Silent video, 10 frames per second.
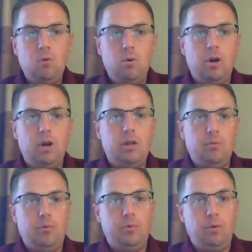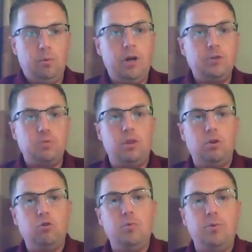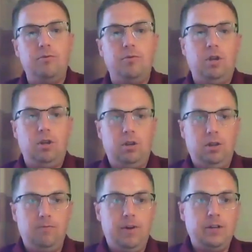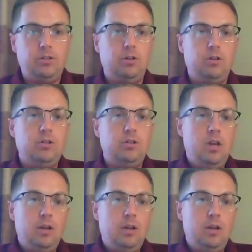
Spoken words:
Whereas with a group of investors,